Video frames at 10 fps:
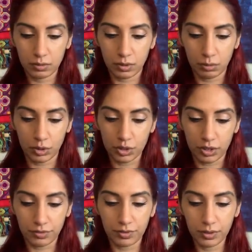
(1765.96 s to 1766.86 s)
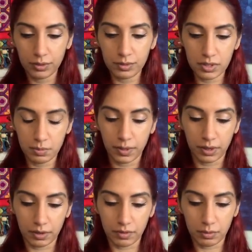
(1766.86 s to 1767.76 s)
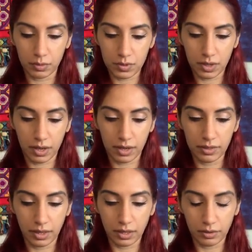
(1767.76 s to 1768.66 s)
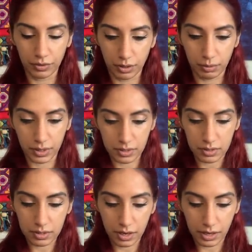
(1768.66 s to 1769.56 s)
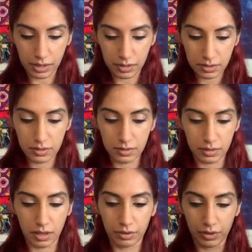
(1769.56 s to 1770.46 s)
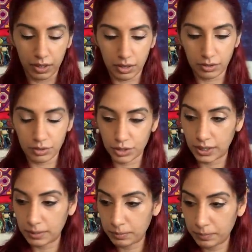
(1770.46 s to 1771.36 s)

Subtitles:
One more shuffle. Spirit of the Most High, thank you for your presence, guidance, love, and energy.